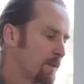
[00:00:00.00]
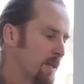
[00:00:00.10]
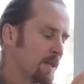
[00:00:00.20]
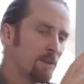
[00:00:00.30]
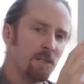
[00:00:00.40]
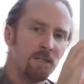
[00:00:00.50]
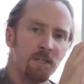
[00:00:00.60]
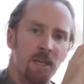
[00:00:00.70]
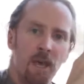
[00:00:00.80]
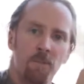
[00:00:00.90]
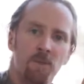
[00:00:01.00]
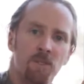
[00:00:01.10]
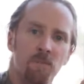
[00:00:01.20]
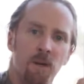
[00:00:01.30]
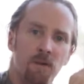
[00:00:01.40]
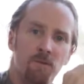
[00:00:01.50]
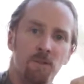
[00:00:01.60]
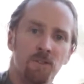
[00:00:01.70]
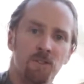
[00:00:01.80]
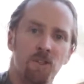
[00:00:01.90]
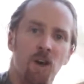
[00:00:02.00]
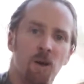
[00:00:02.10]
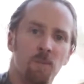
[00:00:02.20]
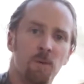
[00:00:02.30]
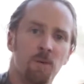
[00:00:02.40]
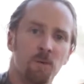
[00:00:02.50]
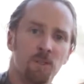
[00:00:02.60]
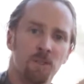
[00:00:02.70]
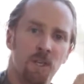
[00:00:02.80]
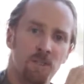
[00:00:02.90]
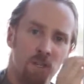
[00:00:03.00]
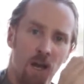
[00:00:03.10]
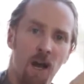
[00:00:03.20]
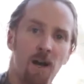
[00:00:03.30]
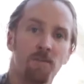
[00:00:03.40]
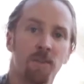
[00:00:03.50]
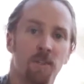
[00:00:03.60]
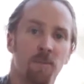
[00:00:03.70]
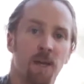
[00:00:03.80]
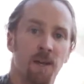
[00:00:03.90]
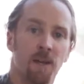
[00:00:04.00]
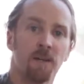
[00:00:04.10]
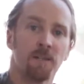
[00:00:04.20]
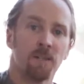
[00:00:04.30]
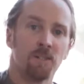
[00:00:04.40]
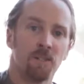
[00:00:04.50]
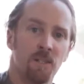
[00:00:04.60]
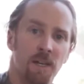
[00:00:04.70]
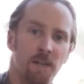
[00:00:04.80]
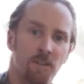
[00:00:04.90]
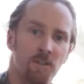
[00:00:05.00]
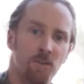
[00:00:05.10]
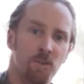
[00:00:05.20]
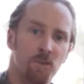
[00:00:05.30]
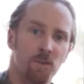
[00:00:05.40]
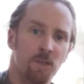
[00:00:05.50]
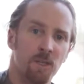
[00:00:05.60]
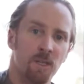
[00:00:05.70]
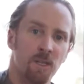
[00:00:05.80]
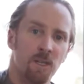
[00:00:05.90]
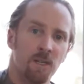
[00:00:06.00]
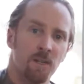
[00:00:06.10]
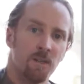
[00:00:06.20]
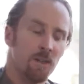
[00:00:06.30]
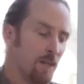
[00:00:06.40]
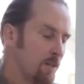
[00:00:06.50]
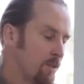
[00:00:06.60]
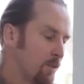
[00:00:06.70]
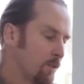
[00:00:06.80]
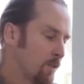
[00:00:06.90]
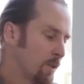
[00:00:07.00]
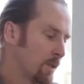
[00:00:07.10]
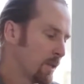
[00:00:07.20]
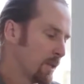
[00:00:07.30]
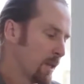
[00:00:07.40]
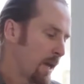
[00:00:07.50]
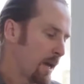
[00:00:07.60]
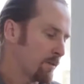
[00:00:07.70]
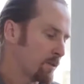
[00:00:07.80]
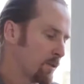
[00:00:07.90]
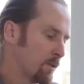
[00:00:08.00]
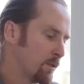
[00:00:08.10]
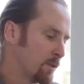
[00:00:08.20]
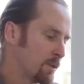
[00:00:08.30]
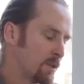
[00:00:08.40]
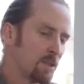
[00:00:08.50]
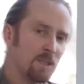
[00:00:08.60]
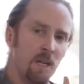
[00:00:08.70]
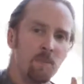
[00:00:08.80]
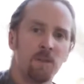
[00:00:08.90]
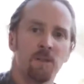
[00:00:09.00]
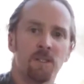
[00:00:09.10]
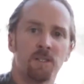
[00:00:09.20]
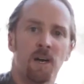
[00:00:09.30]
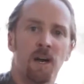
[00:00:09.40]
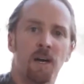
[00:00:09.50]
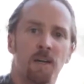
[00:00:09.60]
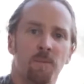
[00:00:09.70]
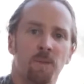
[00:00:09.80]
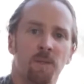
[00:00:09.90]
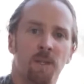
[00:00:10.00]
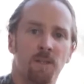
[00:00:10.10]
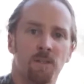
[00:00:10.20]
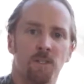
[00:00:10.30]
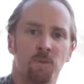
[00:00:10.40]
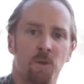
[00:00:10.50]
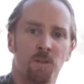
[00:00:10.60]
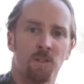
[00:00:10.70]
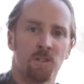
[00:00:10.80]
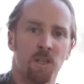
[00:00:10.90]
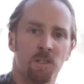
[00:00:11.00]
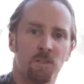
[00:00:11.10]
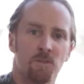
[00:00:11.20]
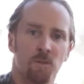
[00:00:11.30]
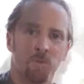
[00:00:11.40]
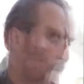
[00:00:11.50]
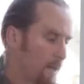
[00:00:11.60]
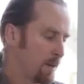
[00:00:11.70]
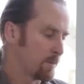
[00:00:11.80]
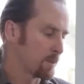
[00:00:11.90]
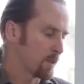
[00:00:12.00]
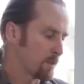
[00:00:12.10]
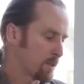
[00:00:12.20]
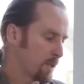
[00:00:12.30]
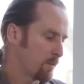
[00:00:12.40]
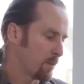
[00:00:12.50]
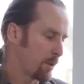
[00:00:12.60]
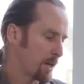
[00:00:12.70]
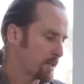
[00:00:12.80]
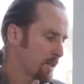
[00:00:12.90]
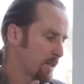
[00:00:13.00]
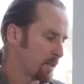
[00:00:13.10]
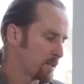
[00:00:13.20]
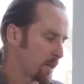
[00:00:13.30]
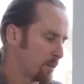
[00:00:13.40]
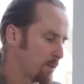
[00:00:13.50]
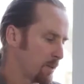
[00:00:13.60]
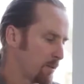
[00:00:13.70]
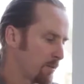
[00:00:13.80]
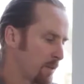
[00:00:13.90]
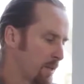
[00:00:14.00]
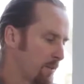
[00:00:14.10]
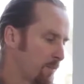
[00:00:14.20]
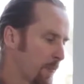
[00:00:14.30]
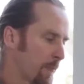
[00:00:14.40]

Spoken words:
decrease the aperture by a full stop, which is actually halving the amount of light that you're letting through, then you have to double the time that you expose the sensor for. So to give you a practical example, if the